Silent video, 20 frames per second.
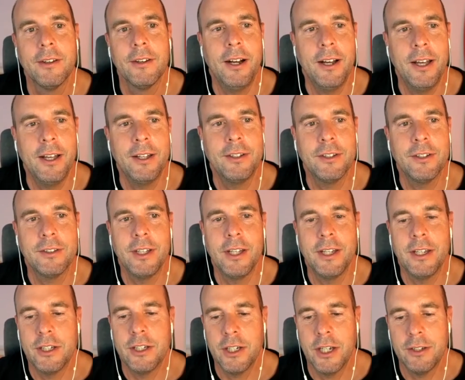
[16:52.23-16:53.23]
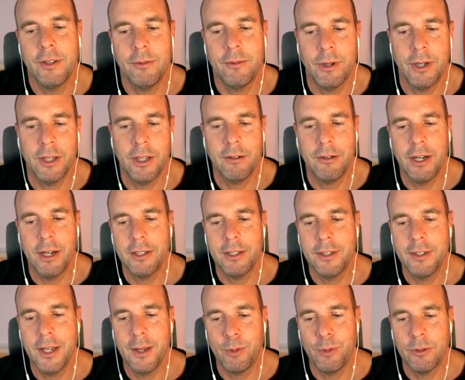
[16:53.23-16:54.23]
It just needed changing. One of the great
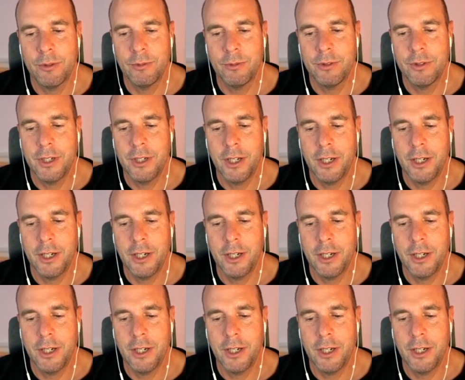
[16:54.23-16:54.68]
examples was an